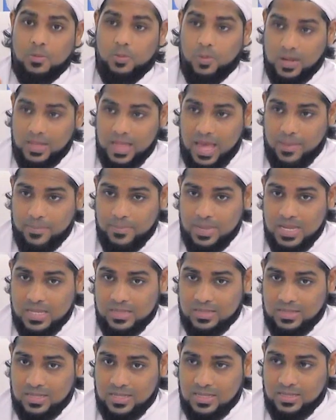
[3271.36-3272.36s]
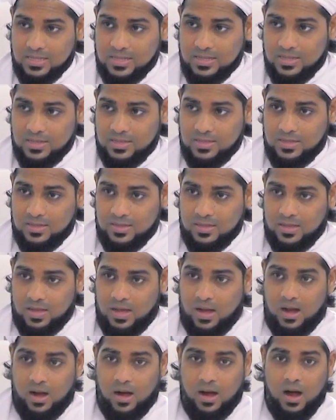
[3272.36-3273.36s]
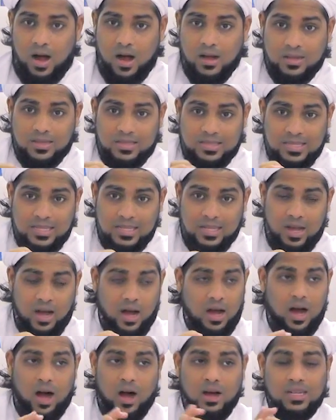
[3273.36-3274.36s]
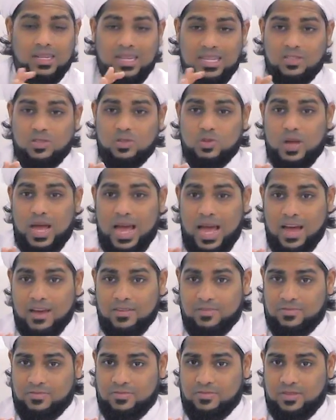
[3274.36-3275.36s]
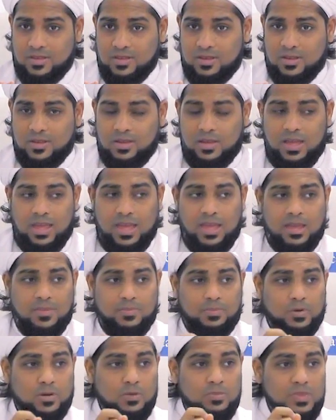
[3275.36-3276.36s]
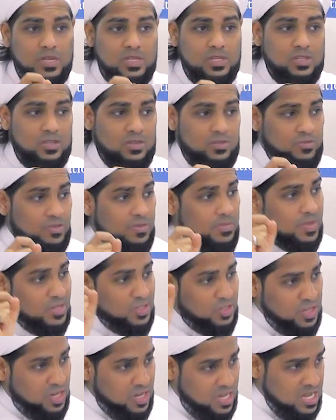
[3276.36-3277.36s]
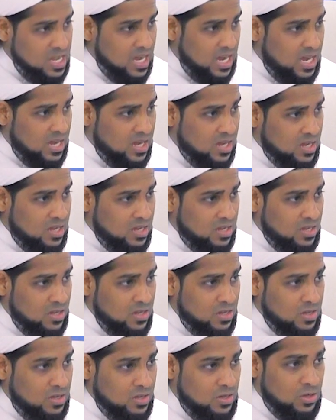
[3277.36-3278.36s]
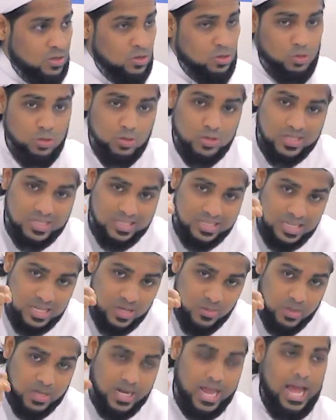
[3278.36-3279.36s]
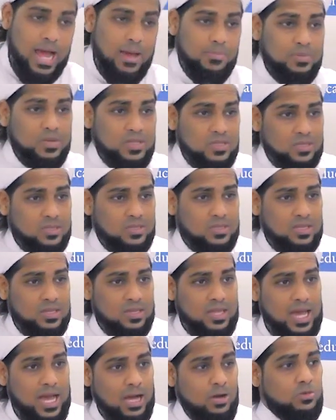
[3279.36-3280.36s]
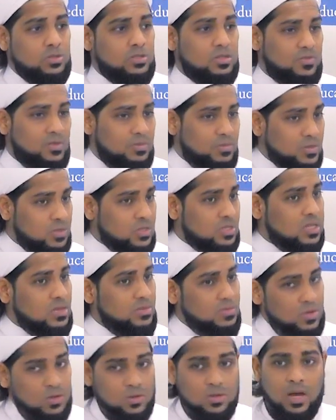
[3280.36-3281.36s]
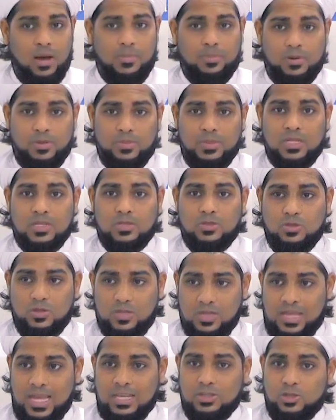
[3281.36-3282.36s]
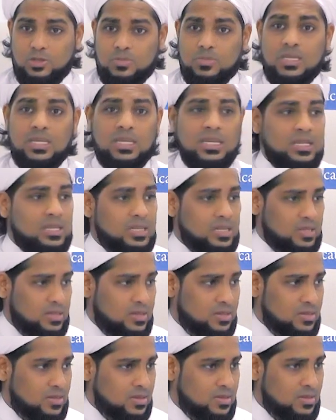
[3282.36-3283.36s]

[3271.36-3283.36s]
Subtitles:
What that means is, unless you have a permission from the Sharia to see what happens in the house of a Muslim, you're not permitted to see. That should be hidden.